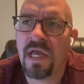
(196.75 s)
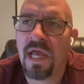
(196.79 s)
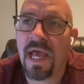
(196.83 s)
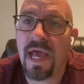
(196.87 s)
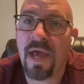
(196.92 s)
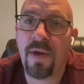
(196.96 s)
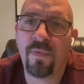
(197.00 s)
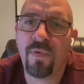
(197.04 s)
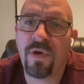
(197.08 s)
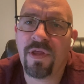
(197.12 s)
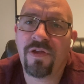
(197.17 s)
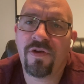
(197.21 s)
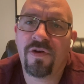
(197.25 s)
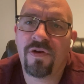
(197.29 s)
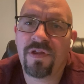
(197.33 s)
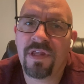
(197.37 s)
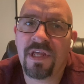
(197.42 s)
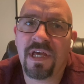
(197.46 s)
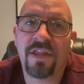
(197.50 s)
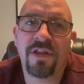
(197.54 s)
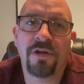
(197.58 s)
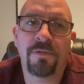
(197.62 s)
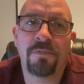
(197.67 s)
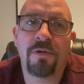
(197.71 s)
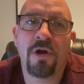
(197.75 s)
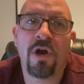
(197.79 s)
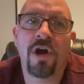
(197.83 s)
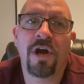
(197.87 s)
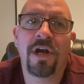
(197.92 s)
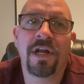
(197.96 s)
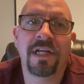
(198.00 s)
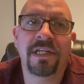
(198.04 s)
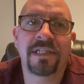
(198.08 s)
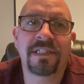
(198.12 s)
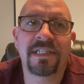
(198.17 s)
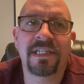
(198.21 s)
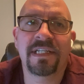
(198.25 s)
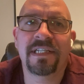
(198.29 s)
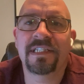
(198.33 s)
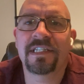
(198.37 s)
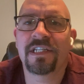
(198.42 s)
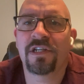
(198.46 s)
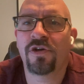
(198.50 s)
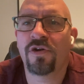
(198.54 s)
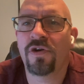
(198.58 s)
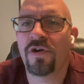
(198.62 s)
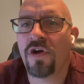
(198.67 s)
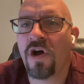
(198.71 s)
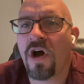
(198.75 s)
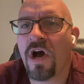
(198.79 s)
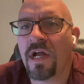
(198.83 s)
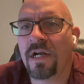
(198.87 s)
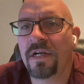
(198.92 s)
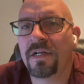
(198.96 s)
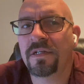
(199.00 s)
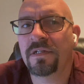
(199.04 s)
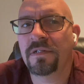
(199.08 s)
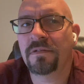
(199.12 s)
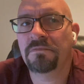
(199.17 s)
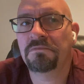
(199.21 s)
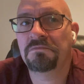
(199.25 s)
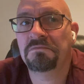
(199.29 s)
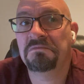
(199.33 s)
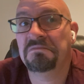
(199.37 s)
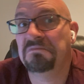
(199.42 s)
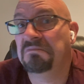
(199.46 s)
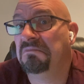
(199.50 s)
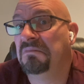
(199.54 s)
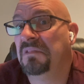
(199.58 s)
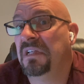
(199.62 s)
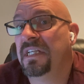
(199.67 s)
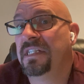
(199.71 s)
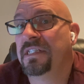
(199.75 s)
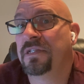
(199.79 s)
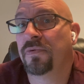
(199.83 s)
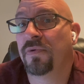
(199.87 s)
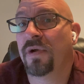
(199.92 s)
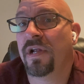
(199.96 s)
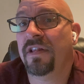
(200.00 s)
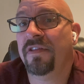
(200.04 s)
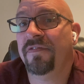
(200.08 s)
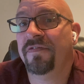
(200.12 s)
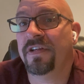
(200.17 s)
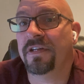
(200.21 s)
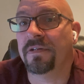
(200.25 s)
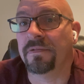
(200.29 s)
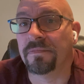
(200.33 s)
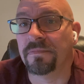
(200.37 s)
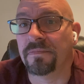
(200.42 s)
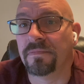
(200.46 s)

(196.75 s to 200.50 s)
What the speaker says: And whether the other party sees it or not is irrelevant.